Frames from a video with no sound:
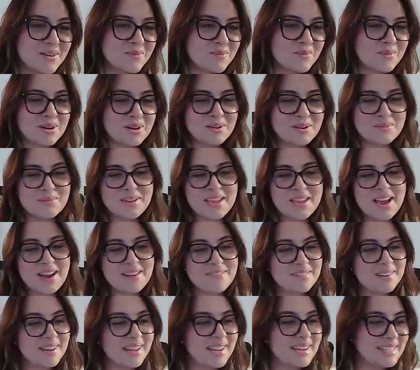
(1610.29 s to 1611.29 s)
When we
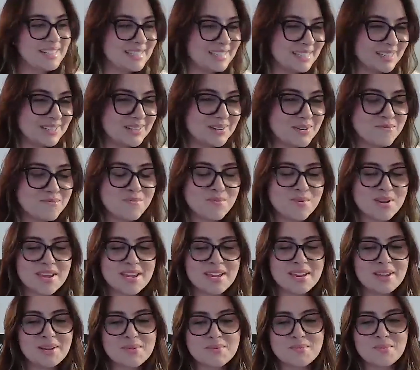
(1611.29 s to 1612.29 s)
have an idea,
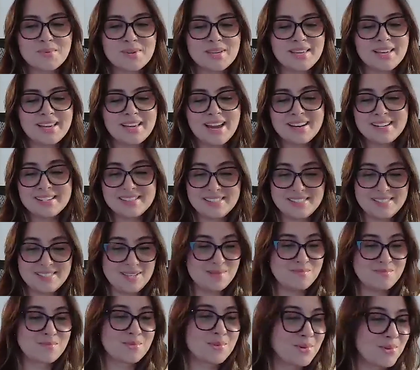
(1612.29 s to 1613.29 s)
we kind of
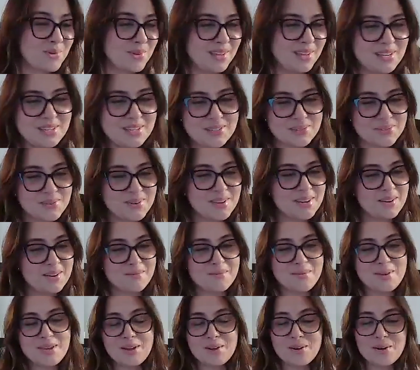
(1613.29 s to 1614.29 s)
steamroll into it and
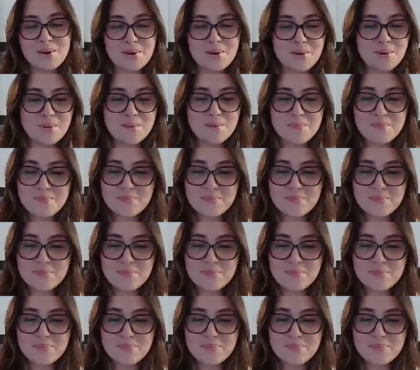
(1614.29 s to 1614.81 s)
we go